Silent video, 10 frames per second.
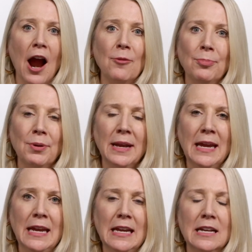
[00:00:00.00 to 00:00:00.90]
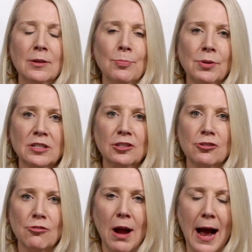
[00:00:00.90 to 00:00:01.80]
are pretty
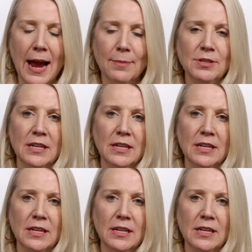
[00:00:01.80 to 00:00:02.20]
prescribed